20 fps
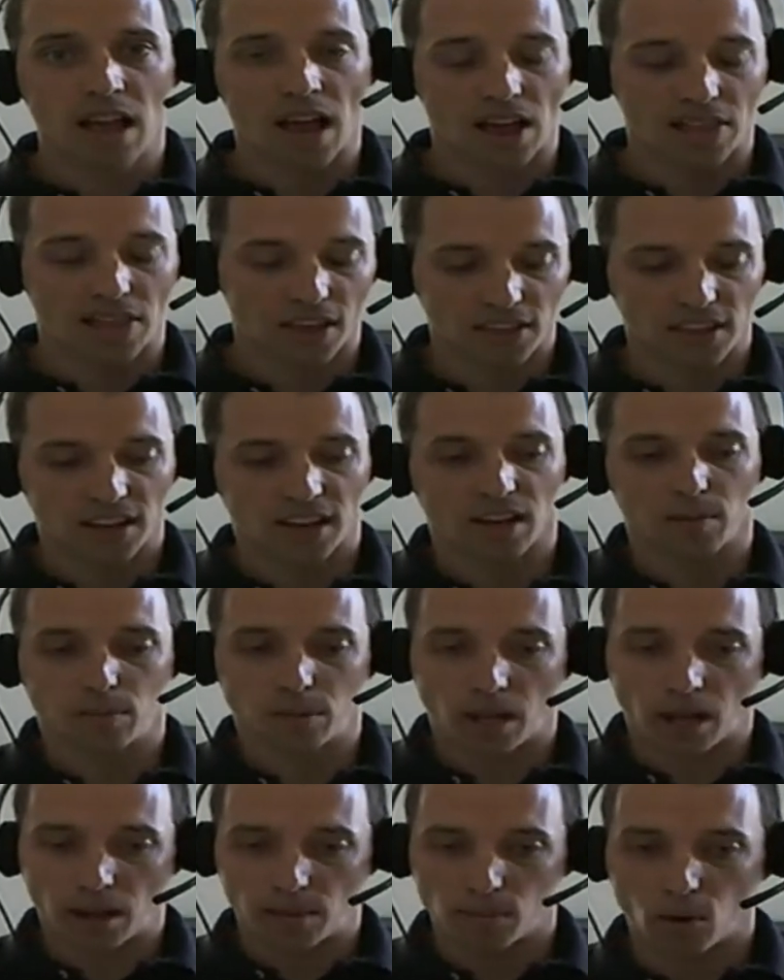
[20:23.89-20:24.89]
And then they can
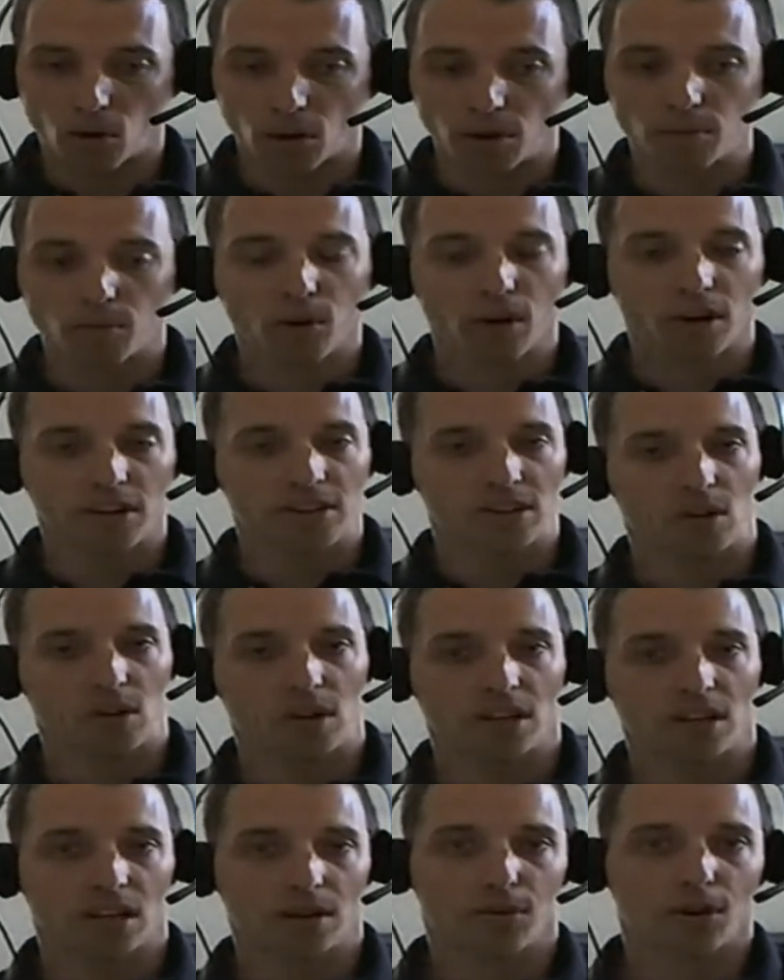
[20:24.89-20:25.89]
apply more and more as they want
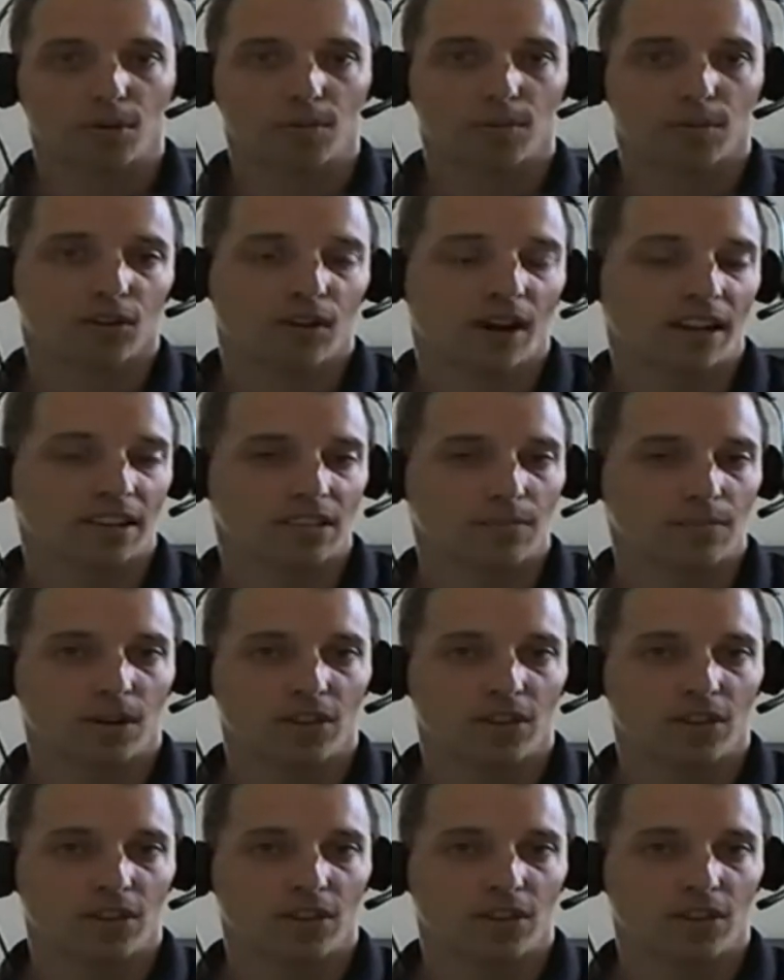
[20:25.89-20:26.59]
to get more progressed.